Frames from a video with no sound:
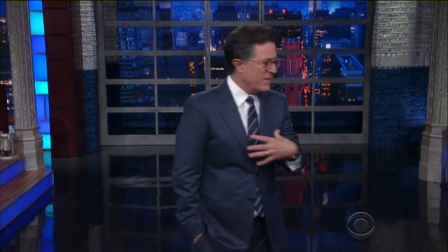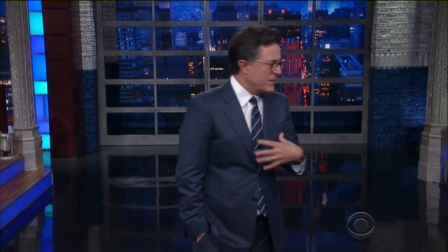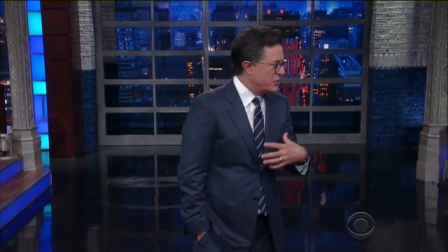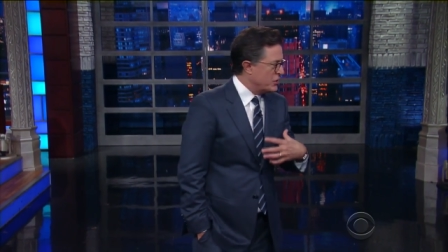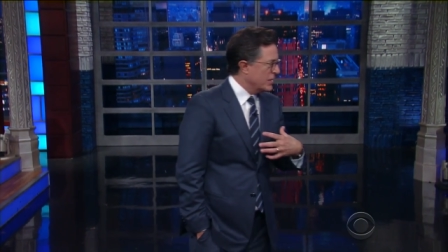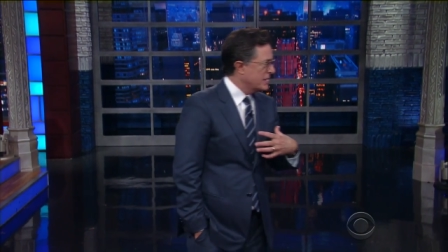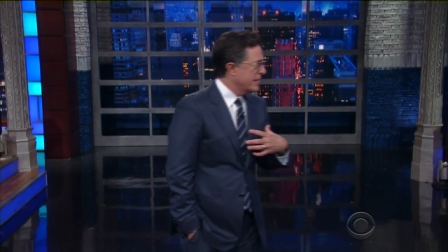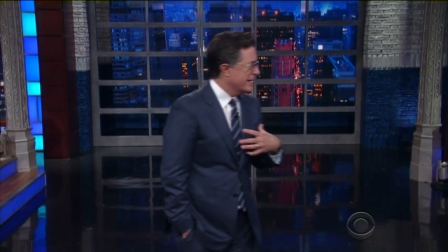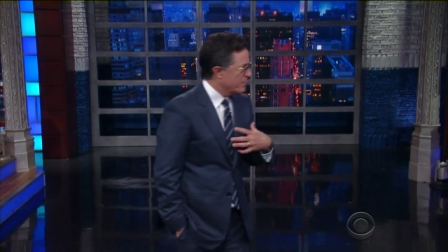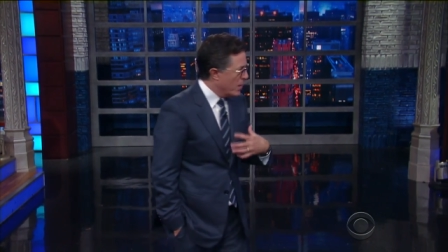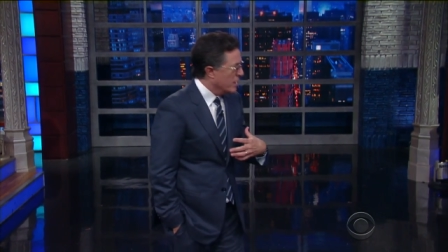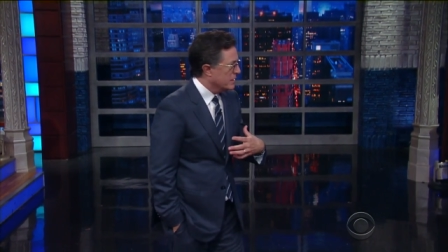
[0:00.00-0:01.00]
well, it's just six
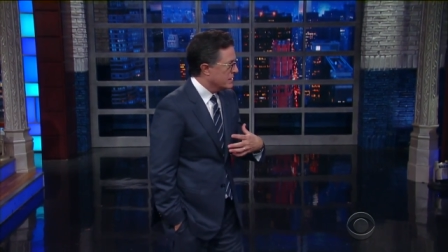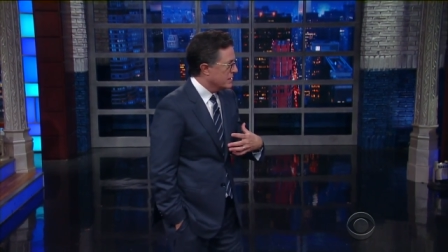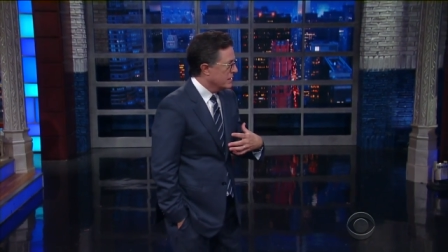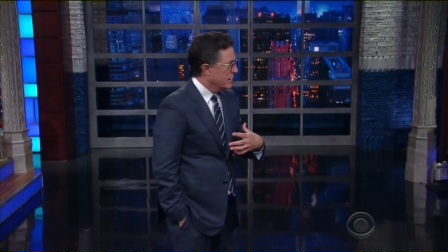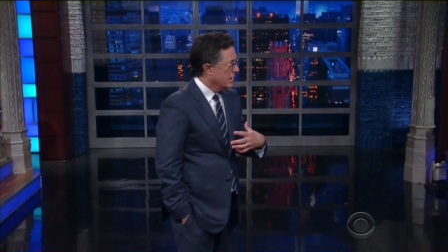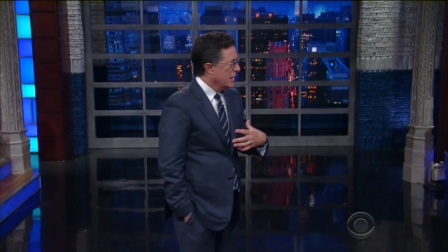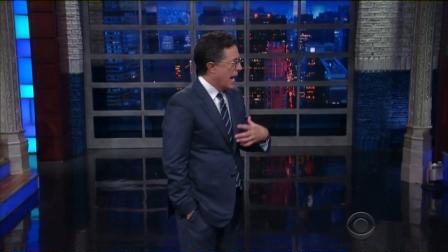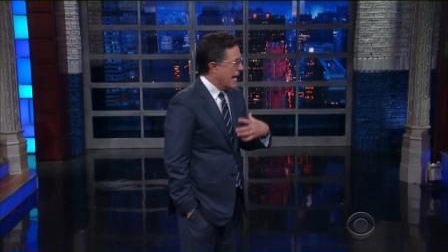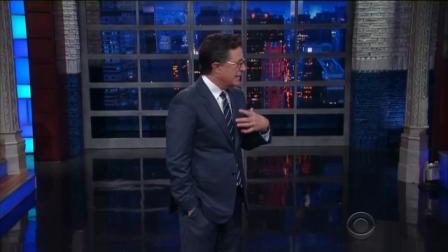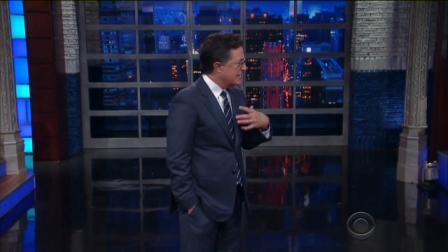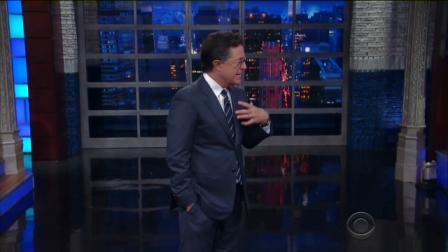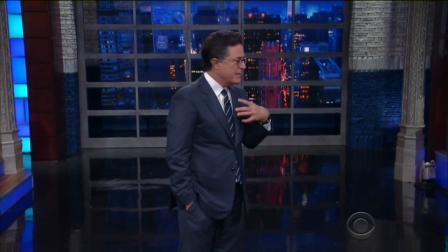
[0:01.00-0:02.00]
months. Yeah. It
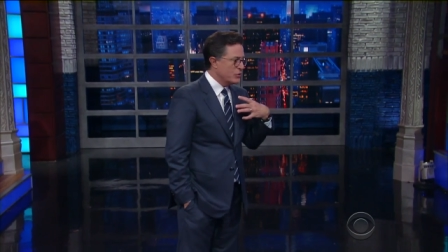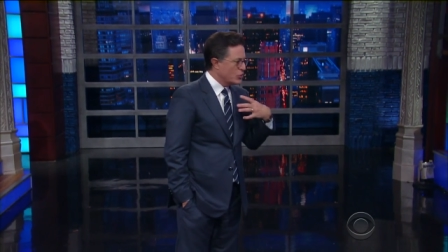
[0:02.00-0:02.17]
seems yeah.